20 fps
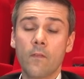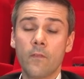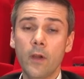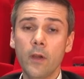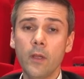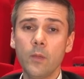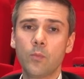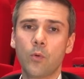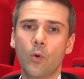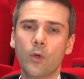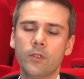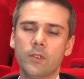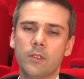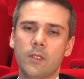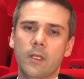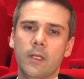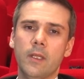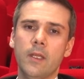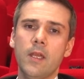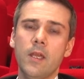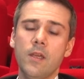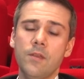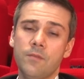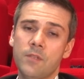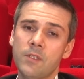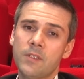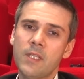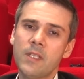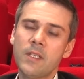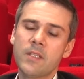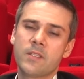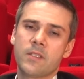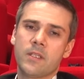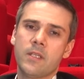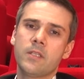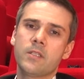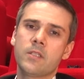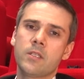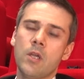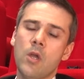Very importantly, the ten S
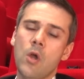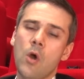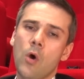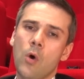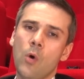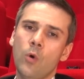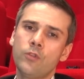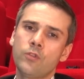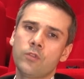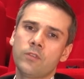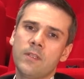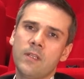X also